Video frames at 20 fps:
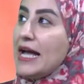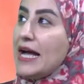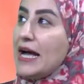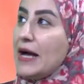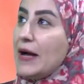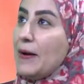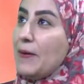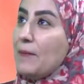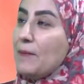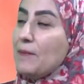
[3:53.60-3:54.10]

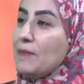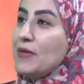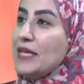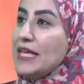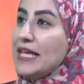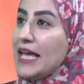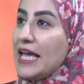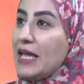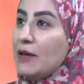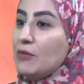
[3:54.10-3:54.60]
um,
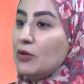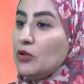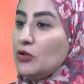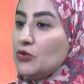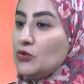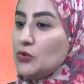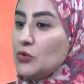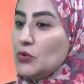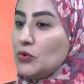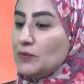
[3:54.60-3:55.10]
being able
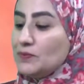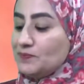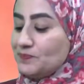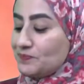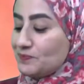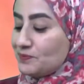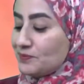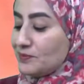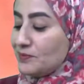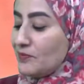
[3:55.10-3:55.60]
to,
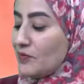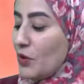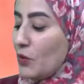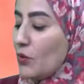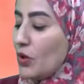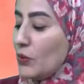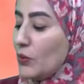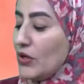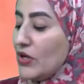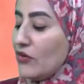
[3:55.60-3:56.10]

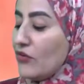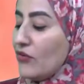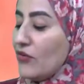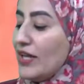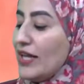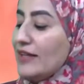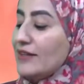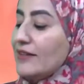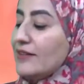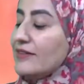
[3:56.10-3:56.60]
when we
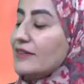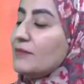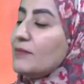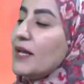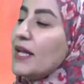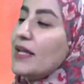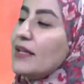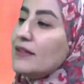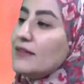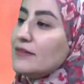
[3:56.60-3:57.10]
create a
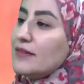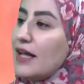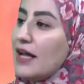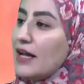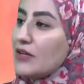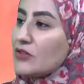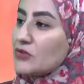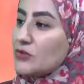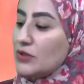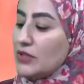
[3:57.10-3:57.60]
space,
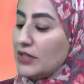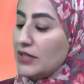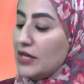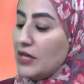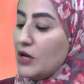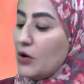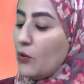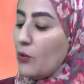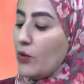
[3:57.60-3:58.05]
actually,